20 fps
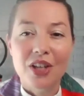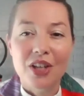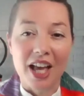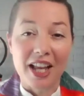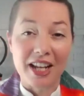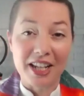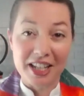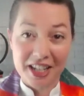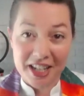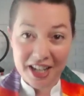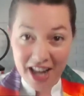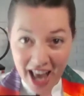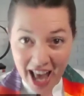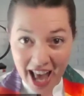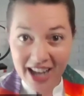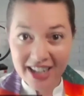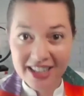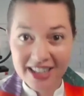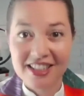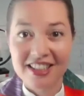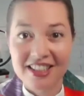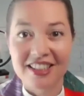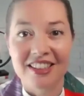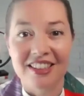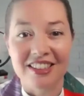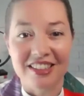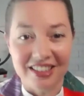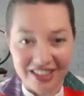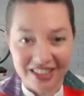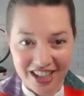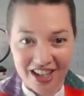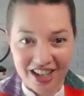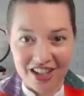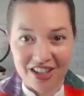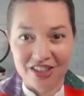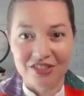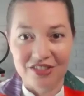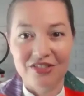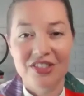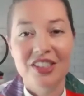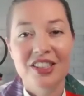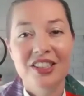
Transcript: and enact love